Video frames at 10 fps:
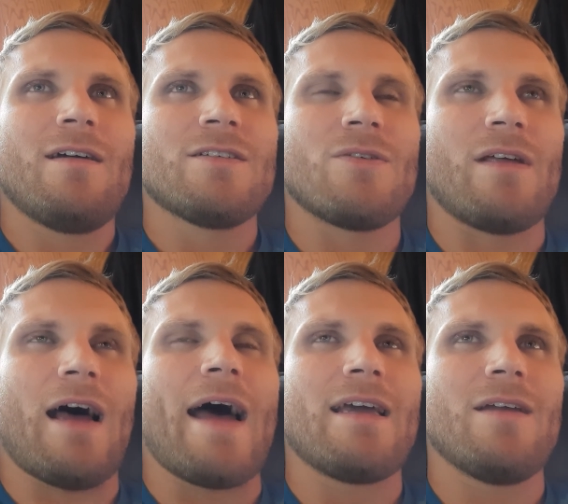so
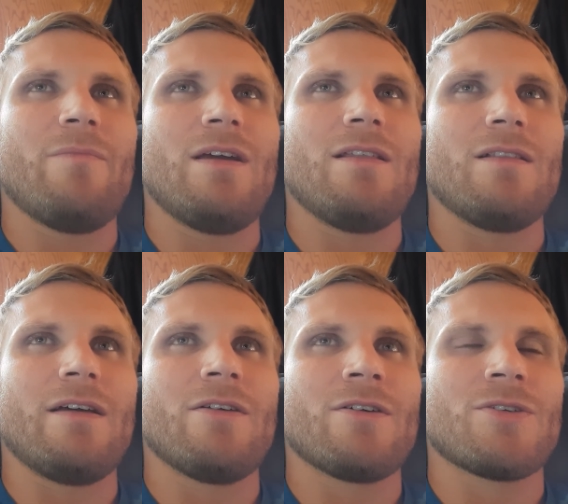that I can be the
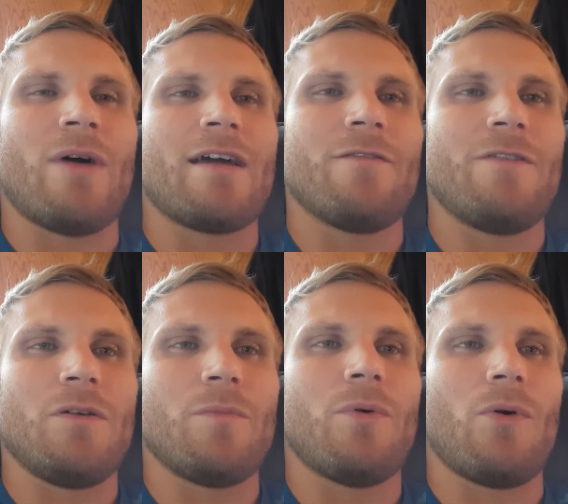leader, so I can
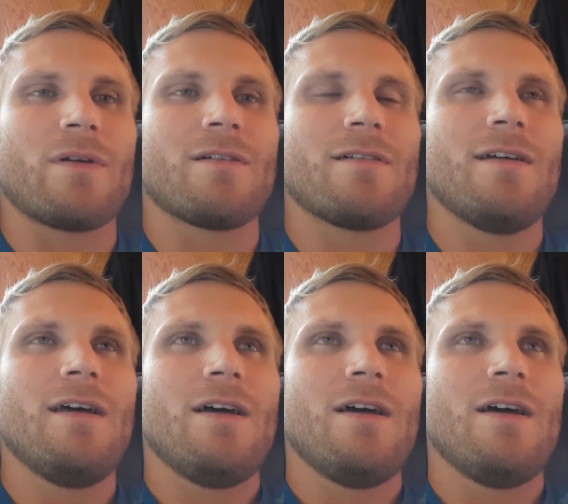feel important?